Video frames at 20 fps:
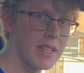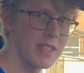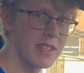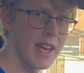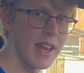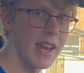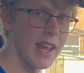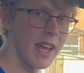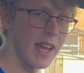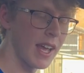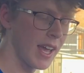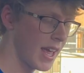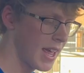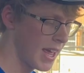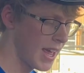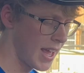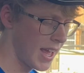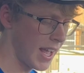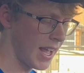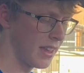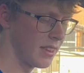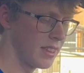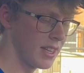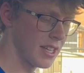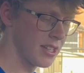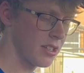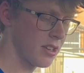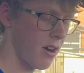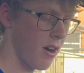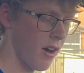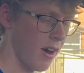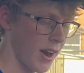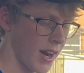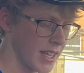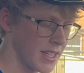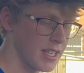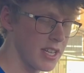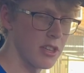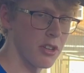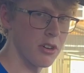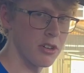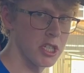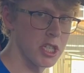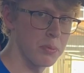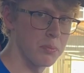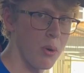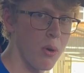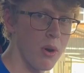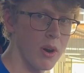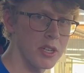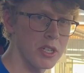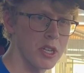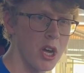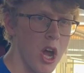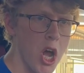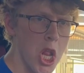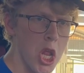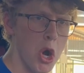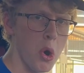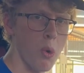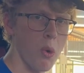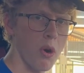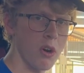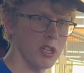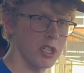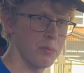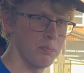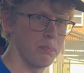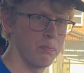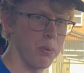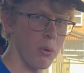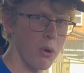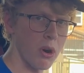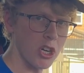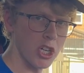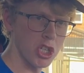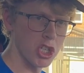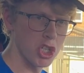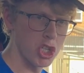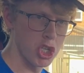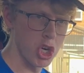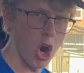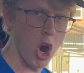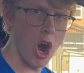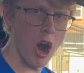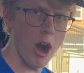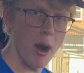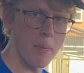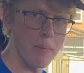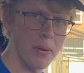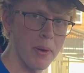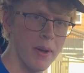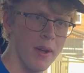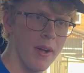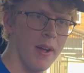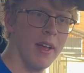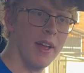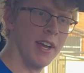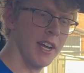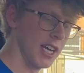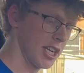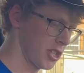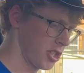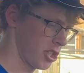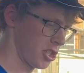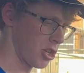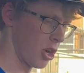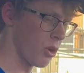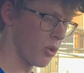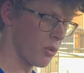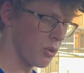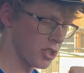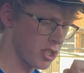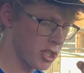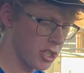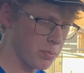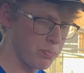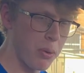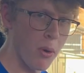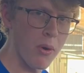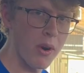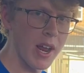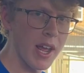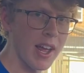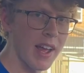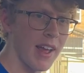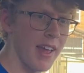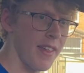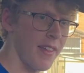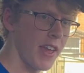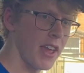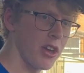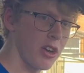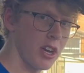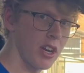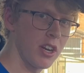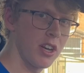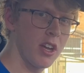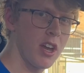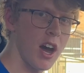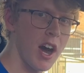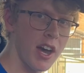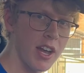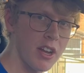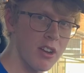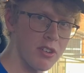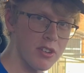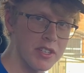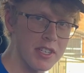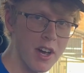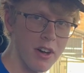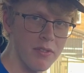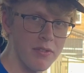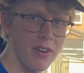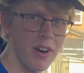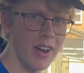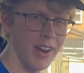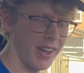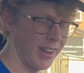setting in this car. It's either sport or sport sharp. It's so sporty that you could cut yourself on